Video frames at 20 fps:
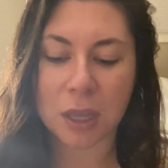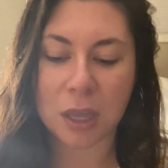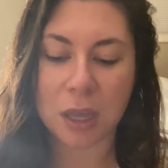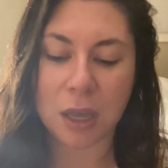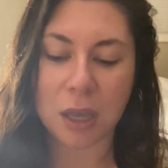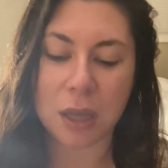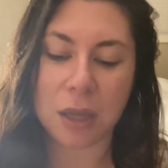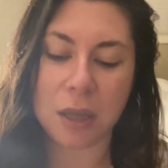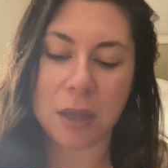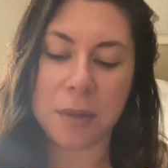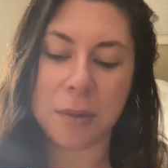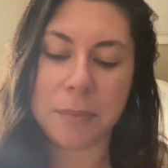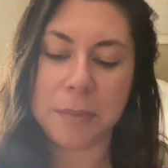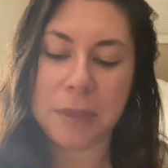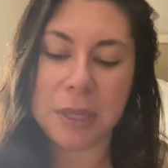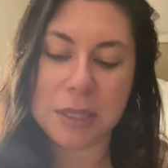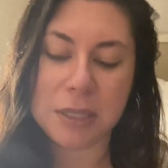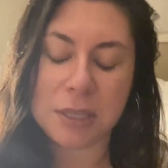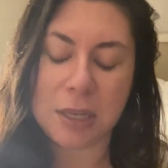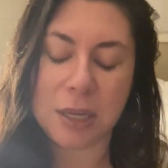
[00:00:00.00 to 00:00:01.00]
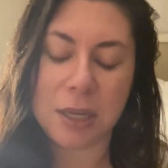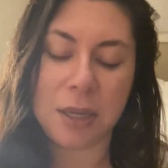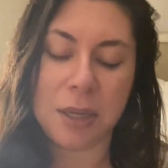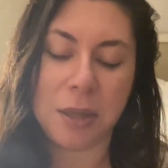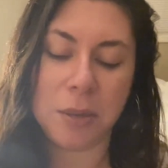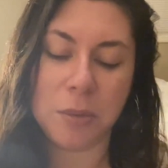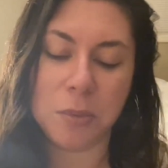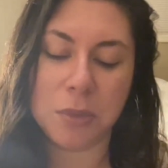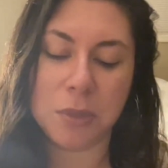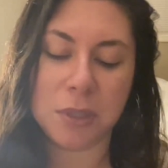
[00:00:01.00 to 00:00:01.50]
as
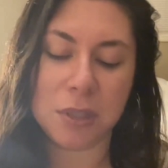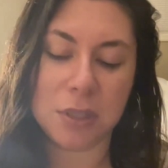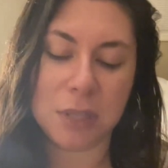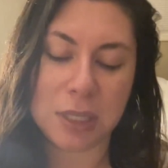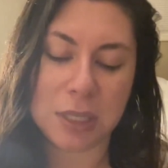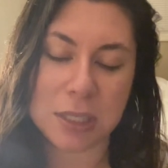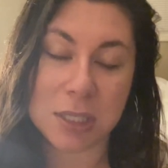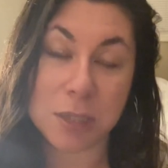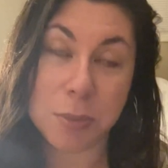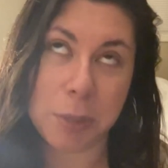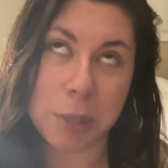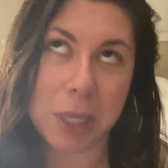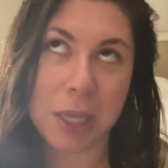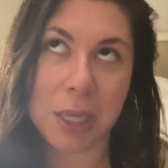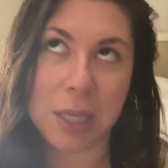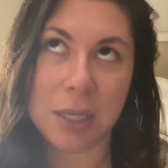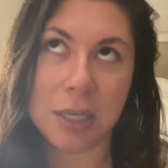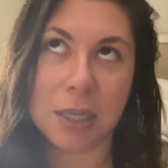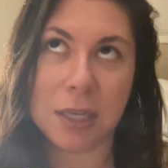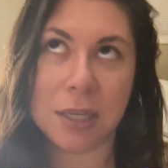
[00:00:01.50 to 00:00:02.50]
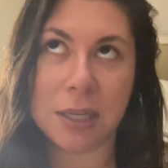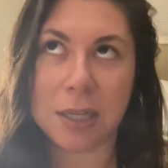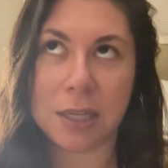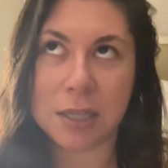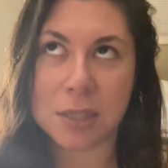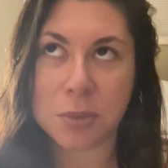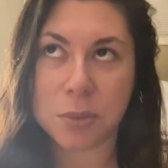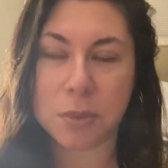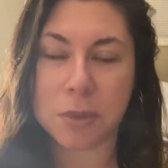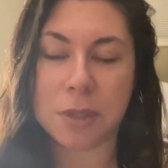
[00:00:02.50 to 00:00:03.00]
I will explain, I
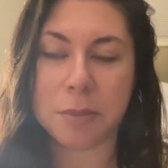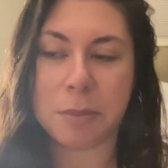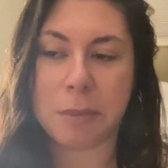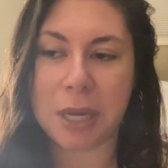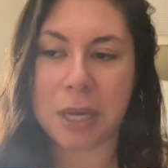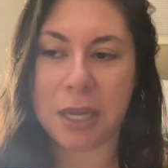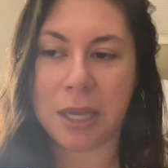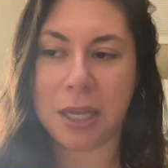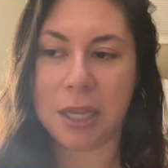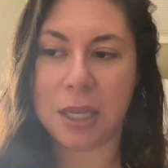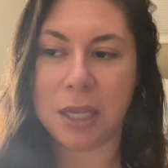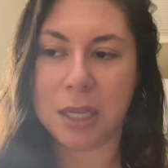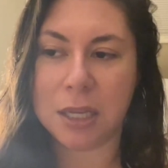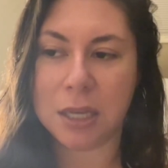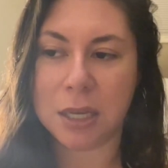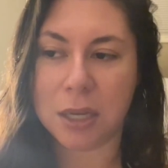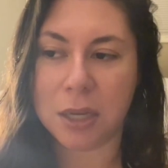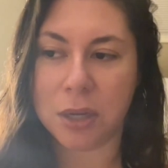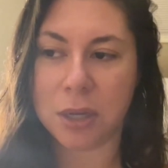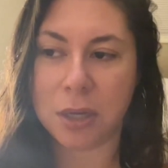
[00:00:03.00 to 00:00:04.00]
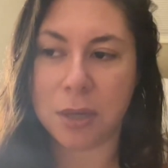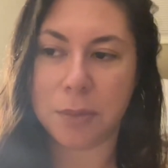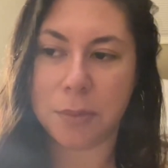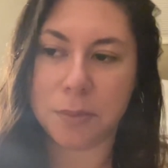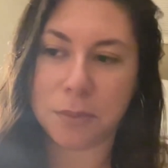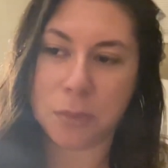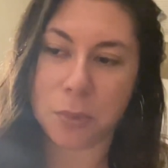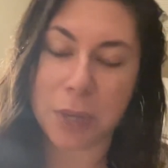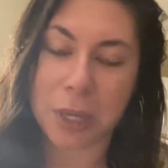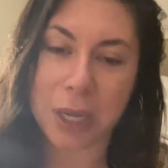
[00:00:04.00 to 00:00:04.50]
guess, with my
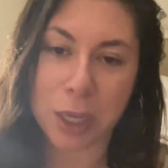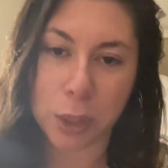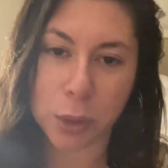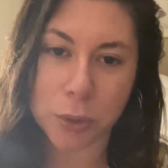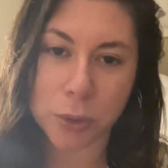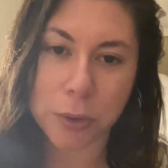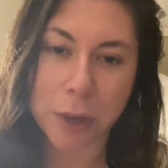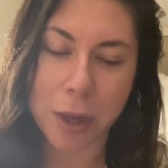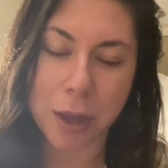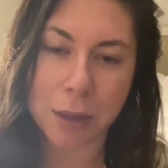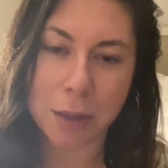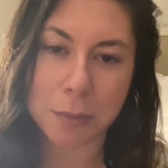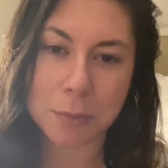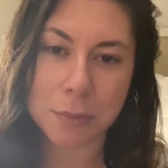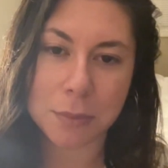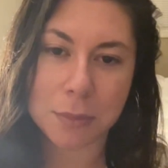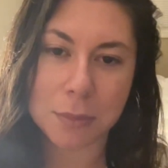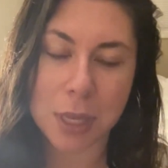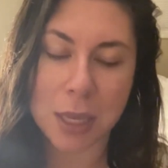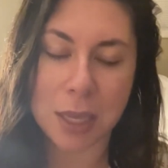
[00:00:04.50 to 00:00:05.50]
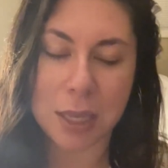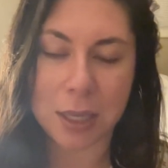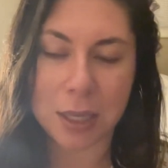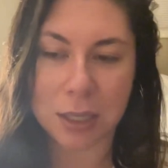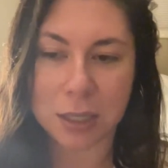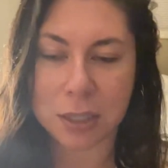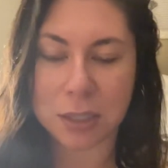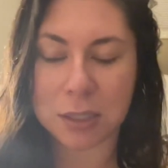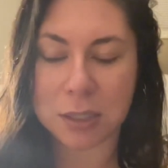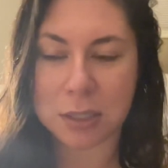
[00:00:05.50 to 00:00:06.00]
the way I grew up
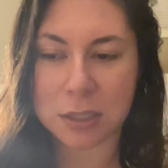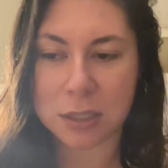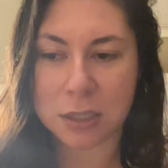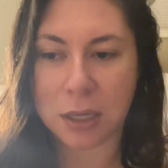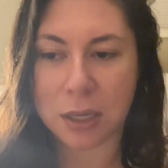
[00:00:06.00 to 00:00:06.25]
and